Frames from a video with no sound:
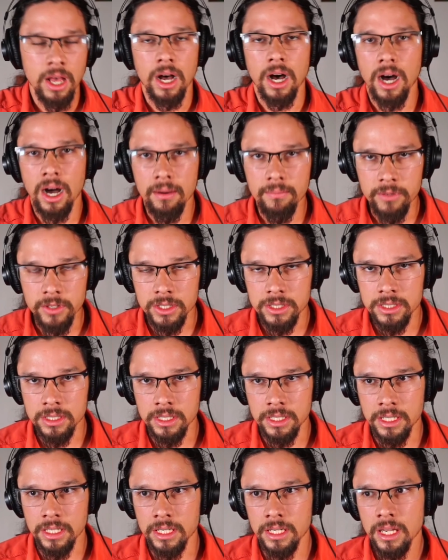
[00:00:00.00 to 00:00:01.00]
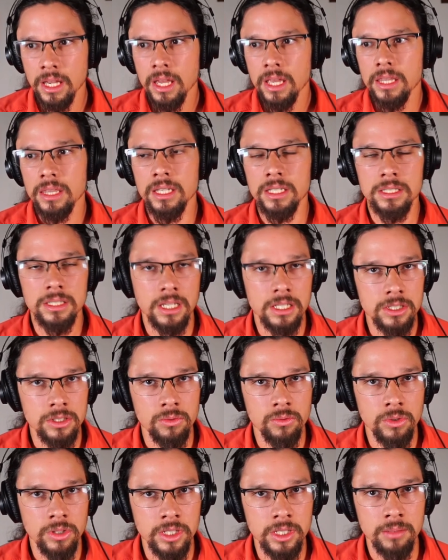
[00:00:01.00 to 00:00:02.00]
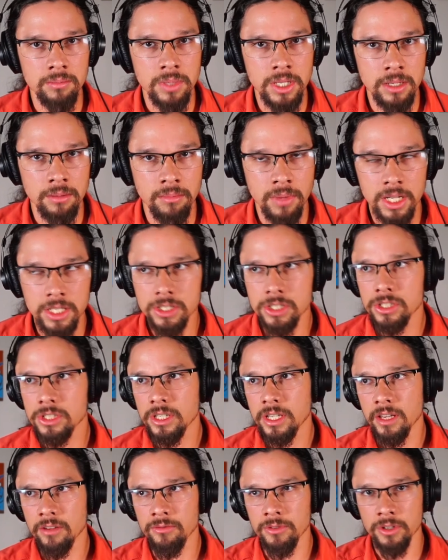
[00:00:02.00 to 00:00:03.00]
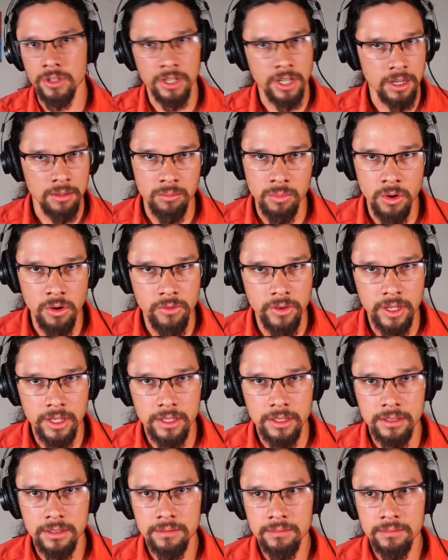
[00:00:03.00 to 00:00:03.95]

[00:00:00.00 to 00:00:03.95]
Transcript: Obviously, this doesn't really mean much if you're not moving.